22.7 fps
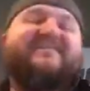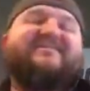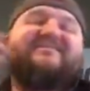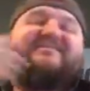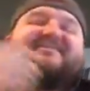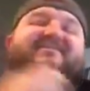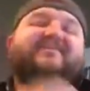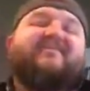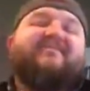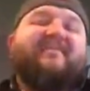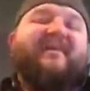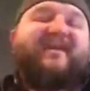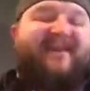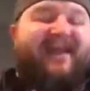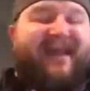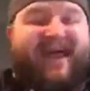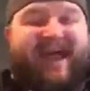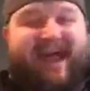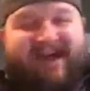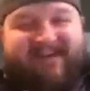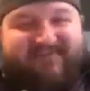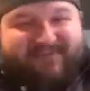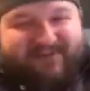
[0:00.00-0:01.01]
It's the Monday
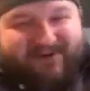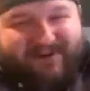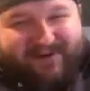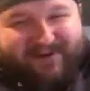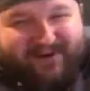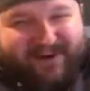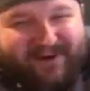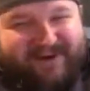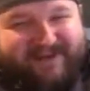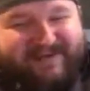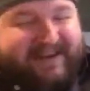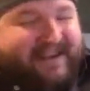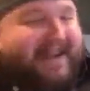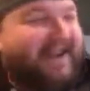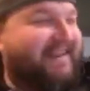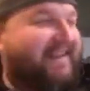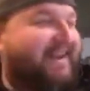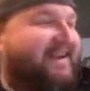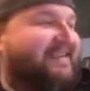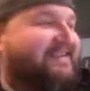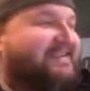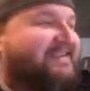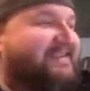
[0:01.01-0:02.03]
after
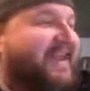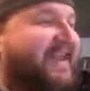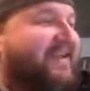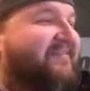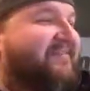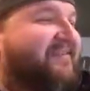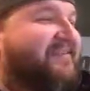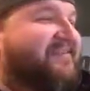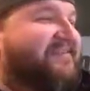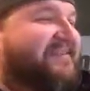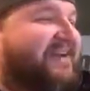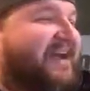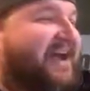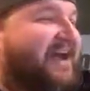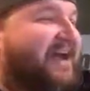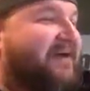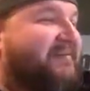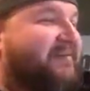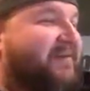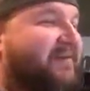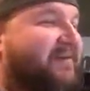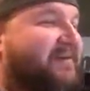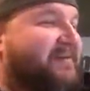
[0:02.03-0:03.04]
daylight savings
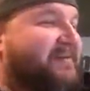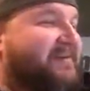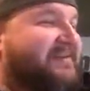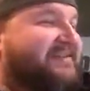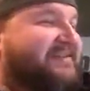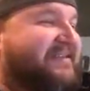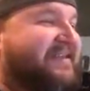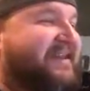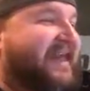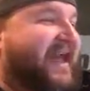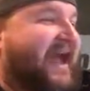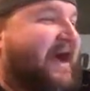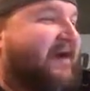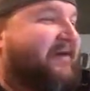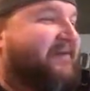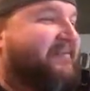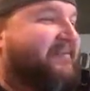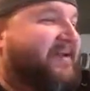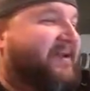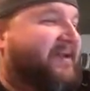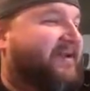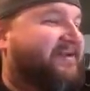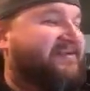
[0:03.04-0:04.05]
time where we're missing the hour,
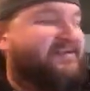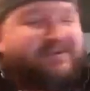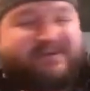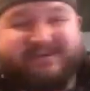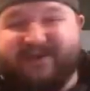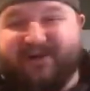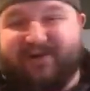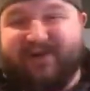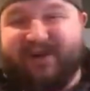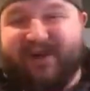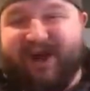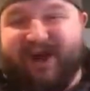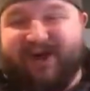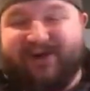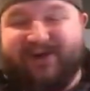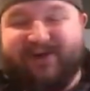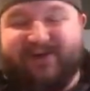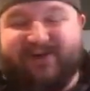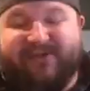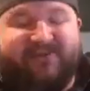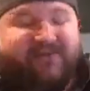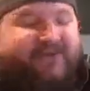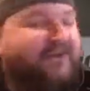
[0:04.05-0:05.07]
but here's what's going on
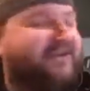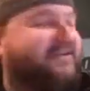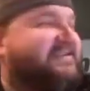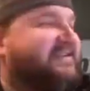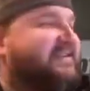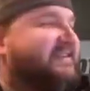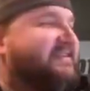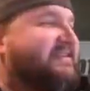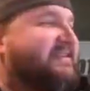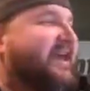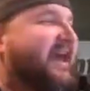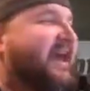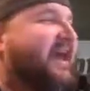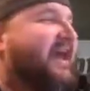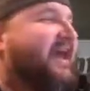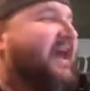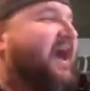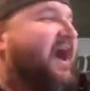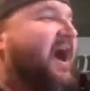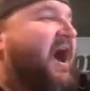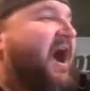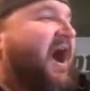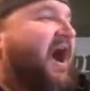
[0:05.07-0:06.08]
here, the 13th day
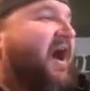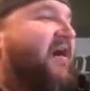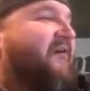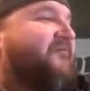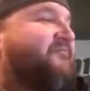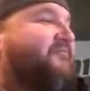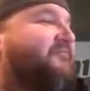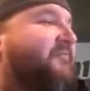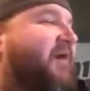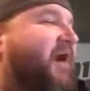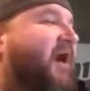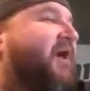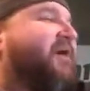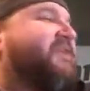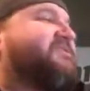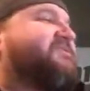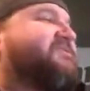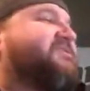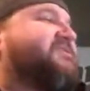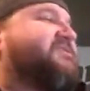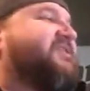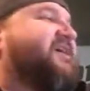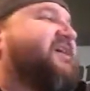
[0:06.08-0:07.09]
of
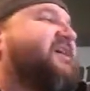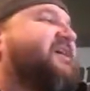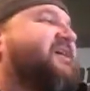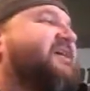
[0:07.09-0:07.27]
March.